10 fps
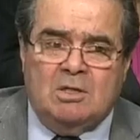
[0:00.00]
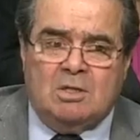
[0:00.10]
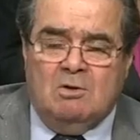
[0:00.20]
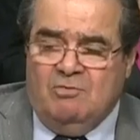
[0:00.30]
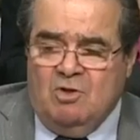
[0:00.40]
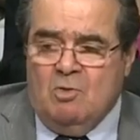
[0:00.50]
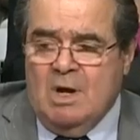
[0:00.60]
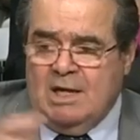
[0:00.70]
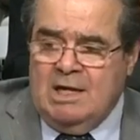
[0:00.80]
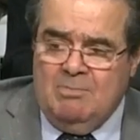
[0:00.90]
So if you
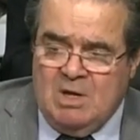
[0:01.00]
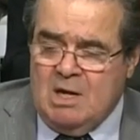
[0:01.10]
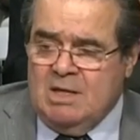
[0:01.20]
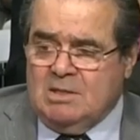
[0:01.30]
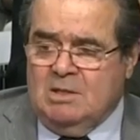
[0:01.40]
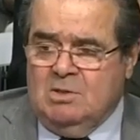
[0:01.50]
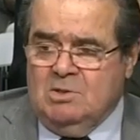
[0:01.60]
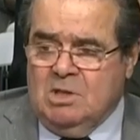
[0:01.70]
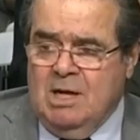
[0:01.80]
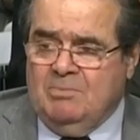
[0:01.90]
want to keep the
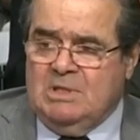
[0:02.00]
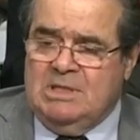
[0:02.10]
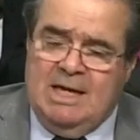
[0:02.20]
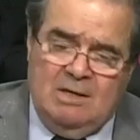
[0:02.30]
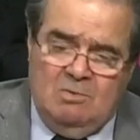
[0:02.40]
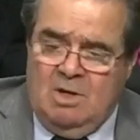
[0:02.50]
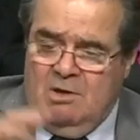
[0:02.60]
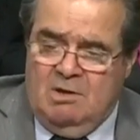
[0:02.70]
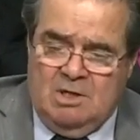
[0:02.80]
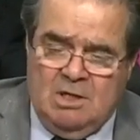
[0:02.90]
Constitution up to date
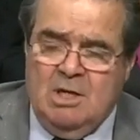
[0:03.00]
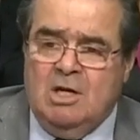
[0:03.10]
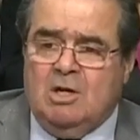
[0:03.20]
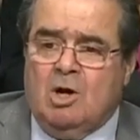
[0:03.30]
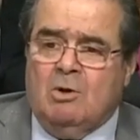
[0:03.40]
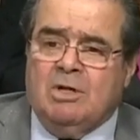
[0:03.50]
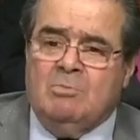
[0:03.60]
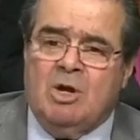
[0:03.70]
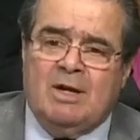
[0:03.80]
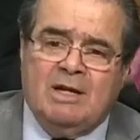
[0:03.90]
with current
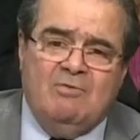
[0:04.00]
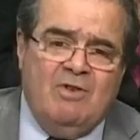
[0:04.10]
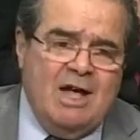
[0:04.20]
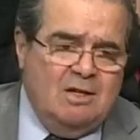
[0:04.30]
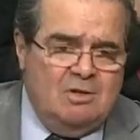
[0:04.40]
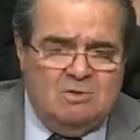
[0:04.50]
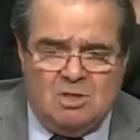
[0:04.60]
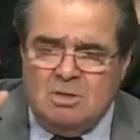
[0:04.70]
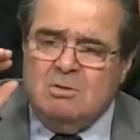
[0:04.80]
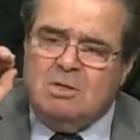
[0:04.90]
American
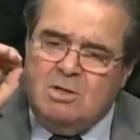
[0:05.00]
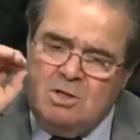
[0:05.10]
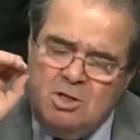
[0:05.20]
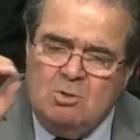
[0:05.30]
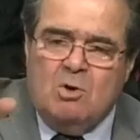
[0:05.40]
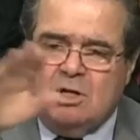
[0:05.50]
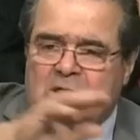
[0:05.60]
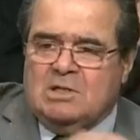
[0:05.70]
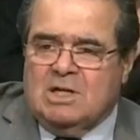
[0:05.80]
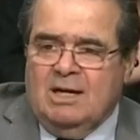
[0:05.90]
values, you ought to
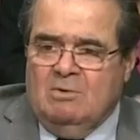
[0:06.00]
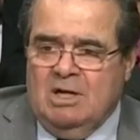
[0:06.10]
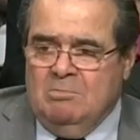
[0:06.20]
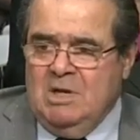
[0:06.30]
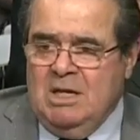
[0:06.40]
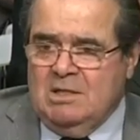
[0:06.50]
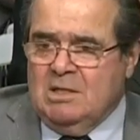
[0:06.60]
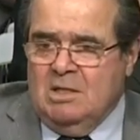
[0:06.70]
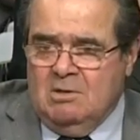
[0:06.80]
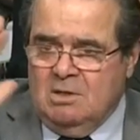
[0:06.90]
decide what it means,
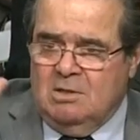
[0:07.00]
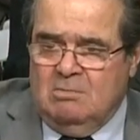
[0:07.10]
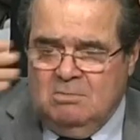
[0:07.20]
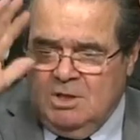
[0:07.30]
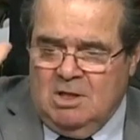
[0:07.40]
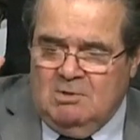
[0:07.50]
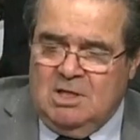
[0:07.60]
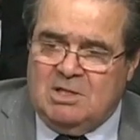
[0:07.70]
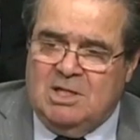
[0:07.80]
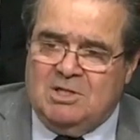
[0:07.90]
and you could,
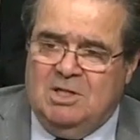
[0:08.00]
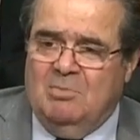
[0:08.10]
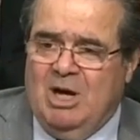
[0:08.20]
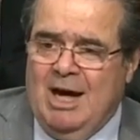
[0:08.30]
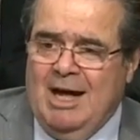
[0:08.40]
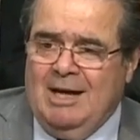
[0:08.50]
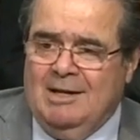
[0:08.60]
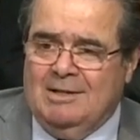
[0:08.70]
kiss us goodbye.